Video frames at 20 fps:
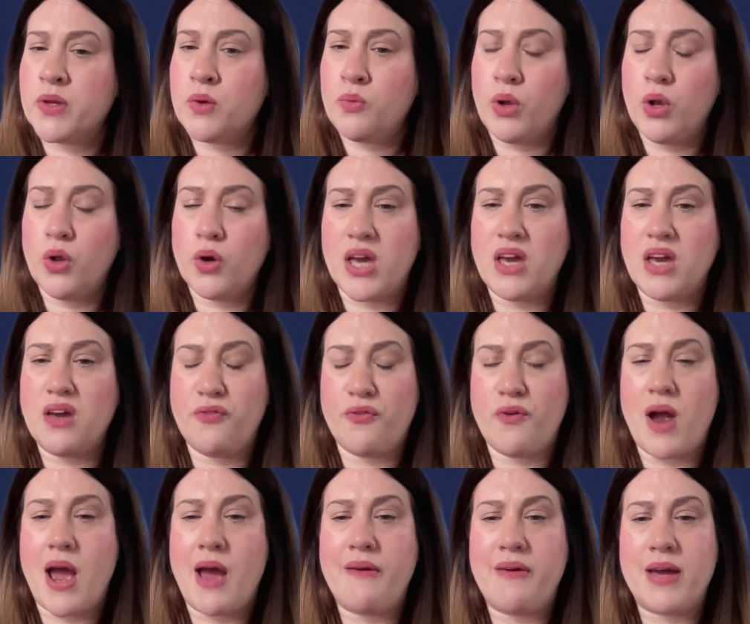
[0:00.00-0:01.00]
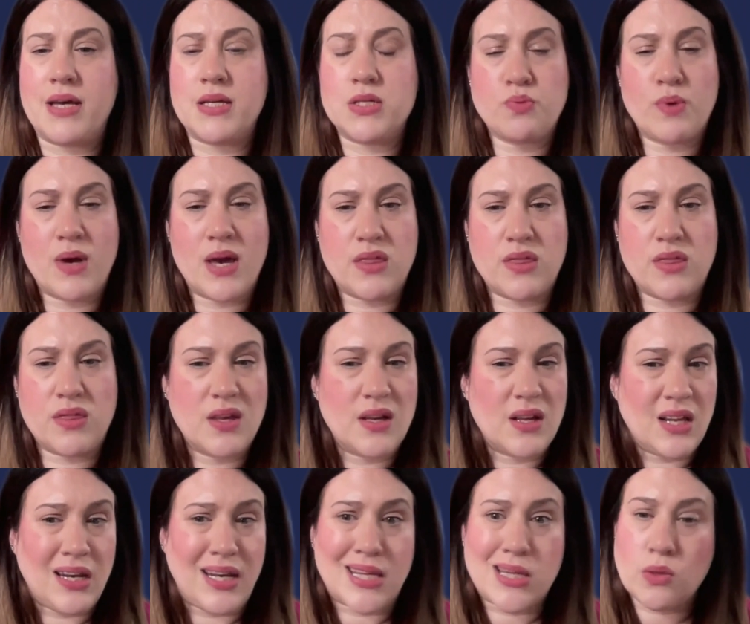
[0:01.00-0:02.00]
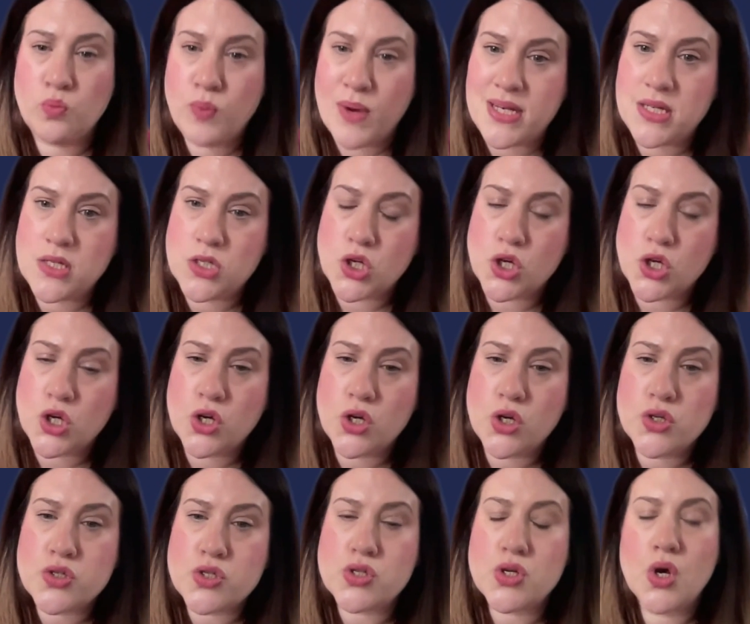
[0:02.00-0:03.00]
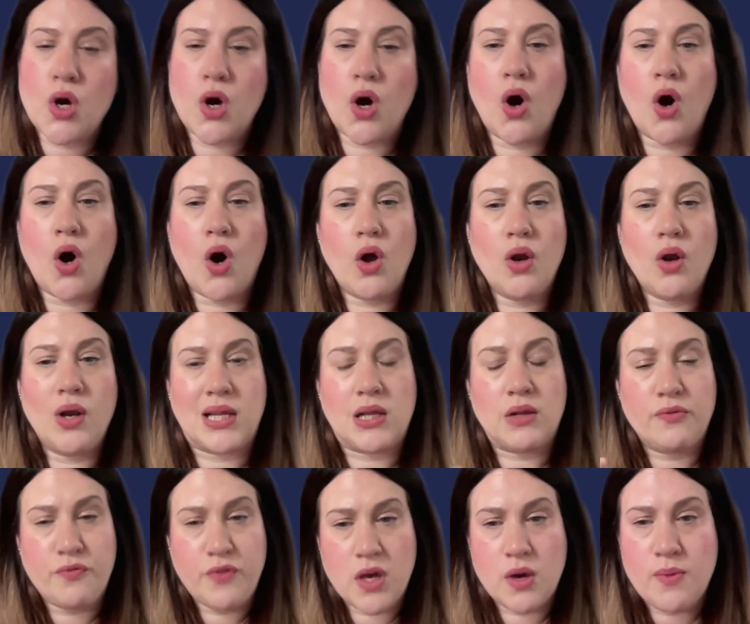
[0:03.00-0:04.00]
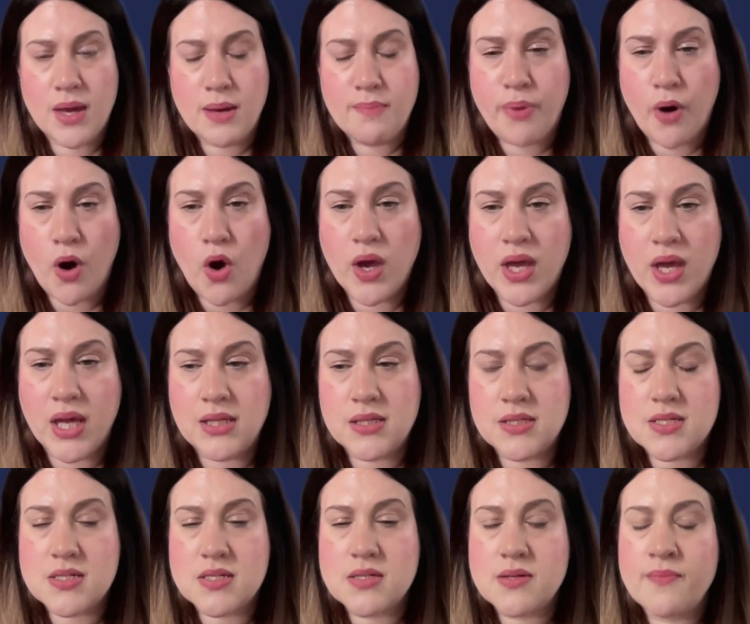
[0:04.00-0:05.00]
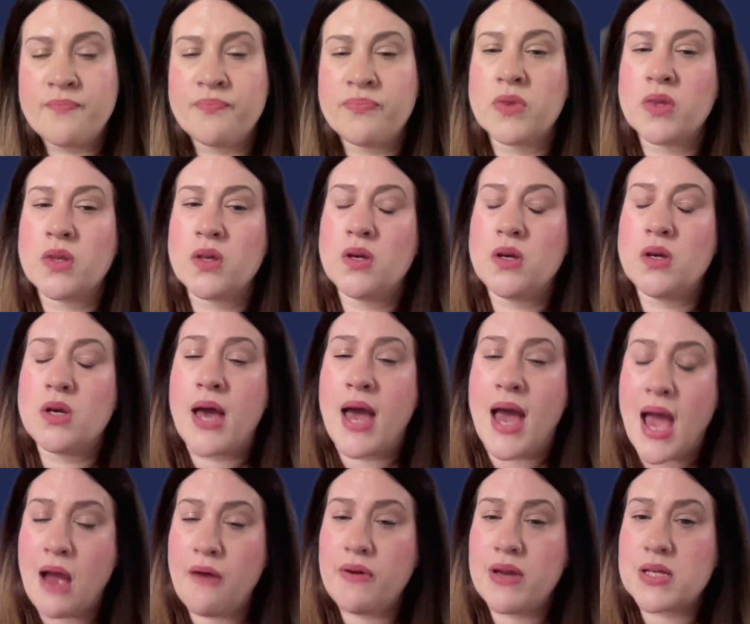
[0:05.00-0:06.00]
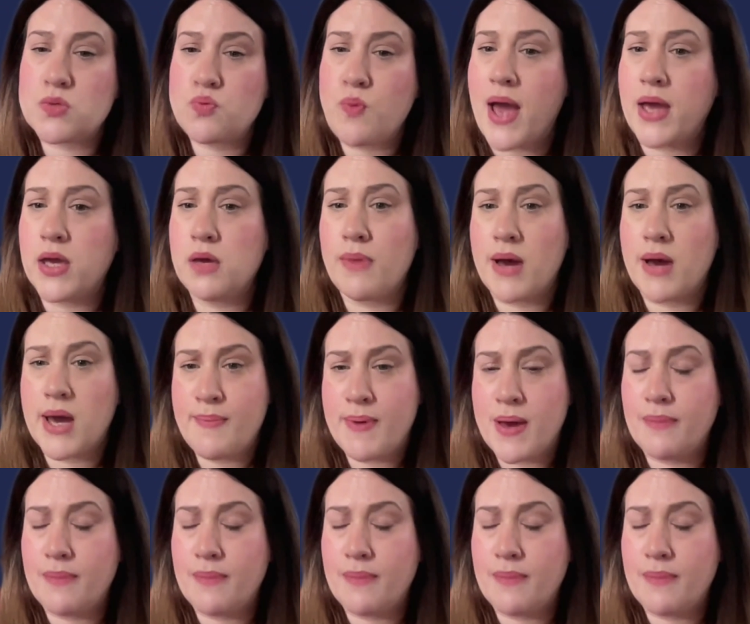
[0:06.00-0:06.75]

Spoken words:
We're looking for areas with little windows or little viewing points, areas where you may be